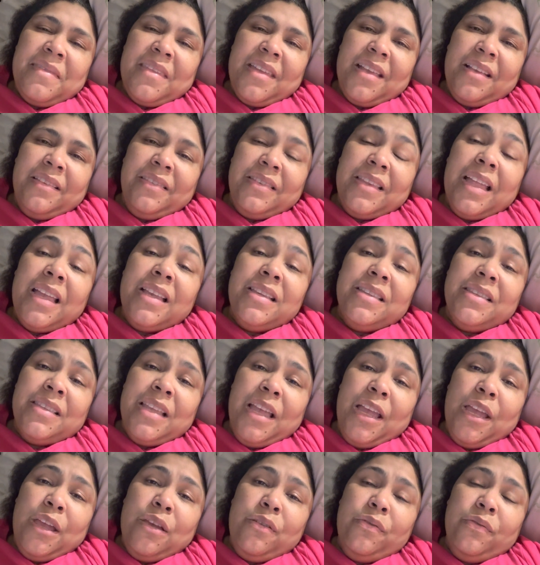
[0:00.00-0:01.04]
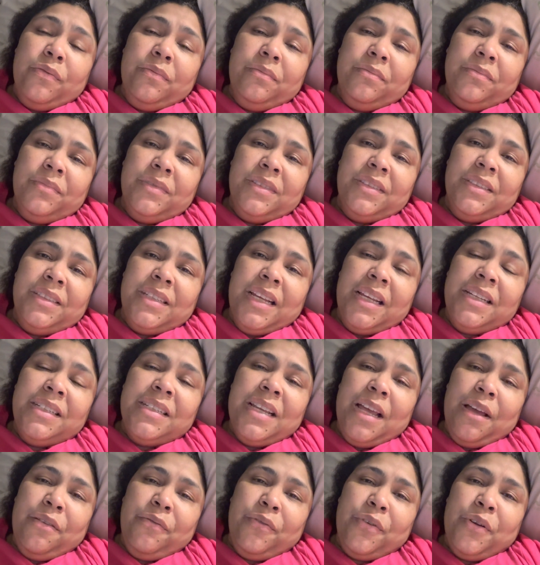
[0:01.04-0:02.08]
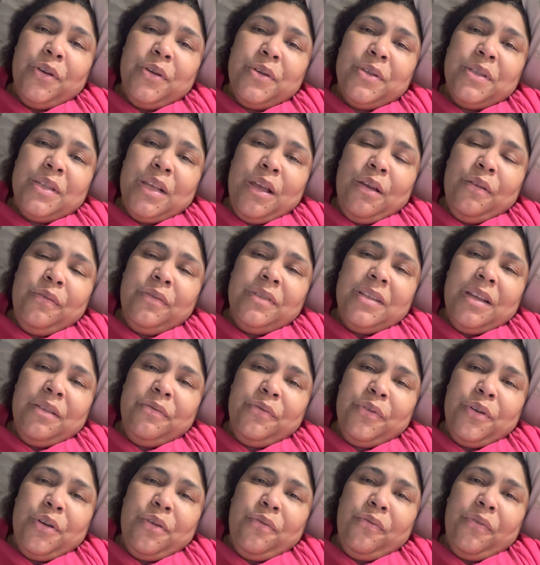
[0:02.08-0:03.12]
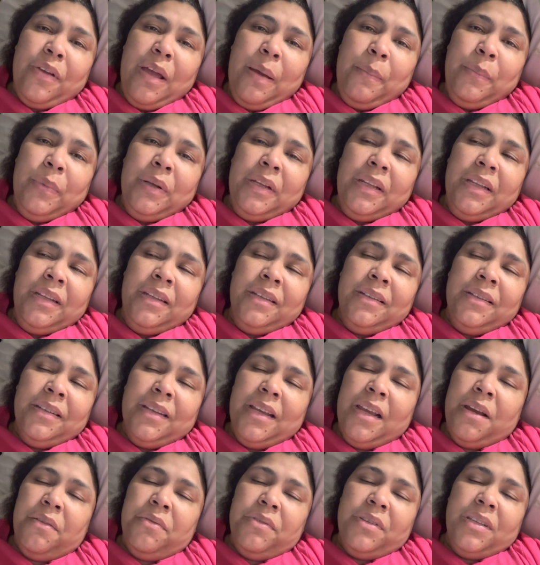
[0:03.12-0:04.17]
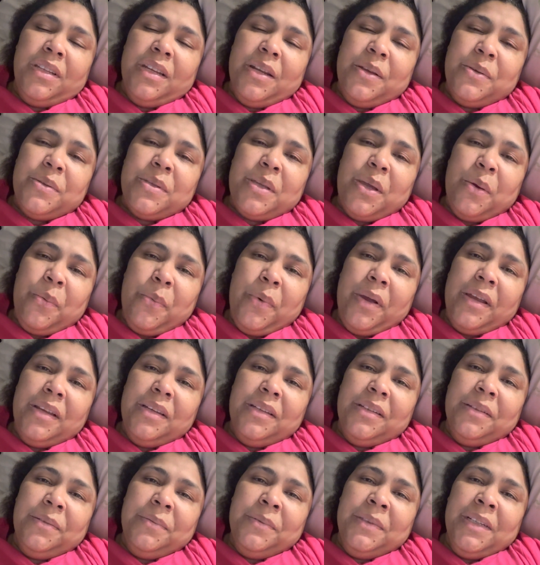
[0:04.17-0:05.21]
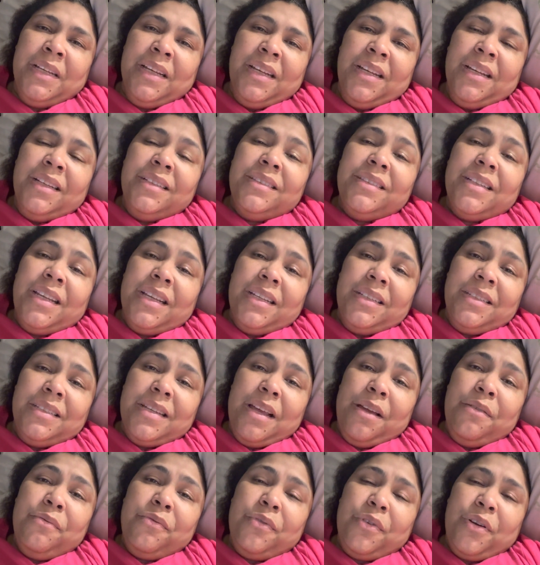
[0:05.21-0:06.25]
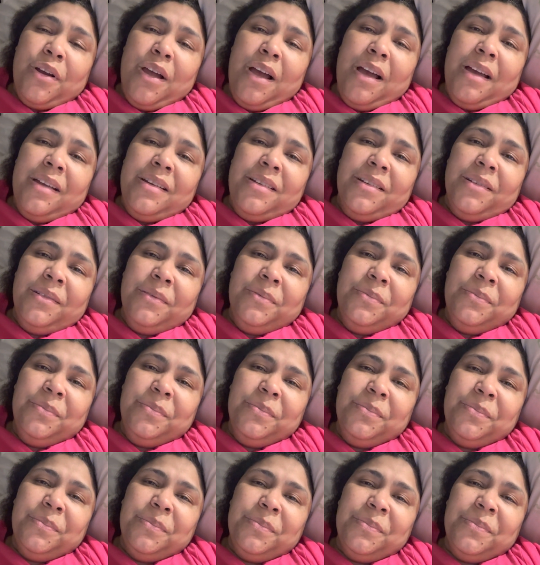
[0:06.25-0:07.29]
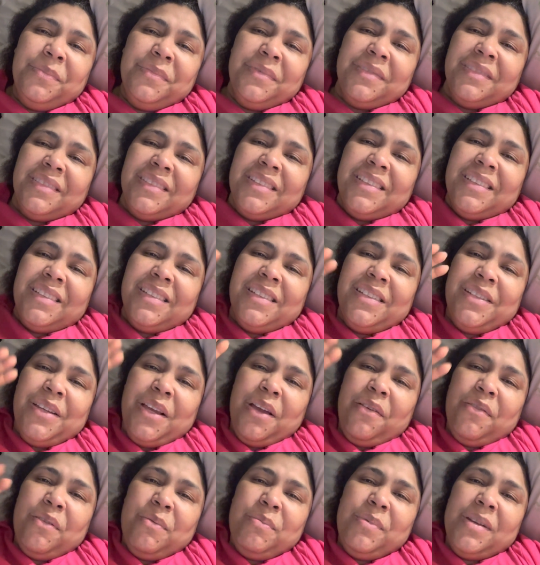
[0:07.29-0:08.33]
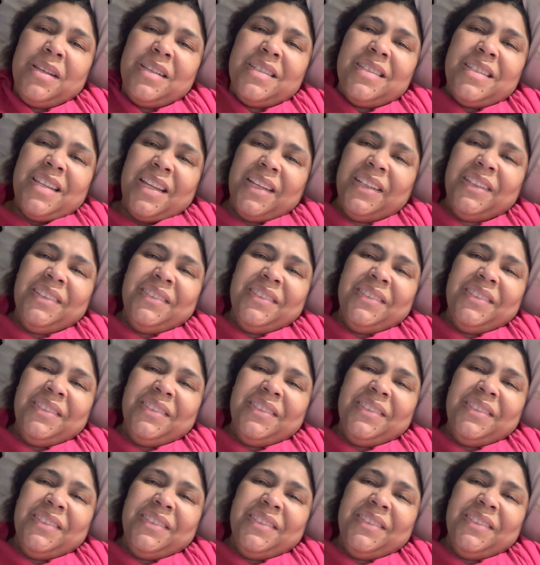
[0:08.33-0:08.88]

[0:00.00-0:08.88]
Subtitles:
Stay safe. Take time for yourself, time for your family. Everything else can wait. Take time for God. Have a blessed day.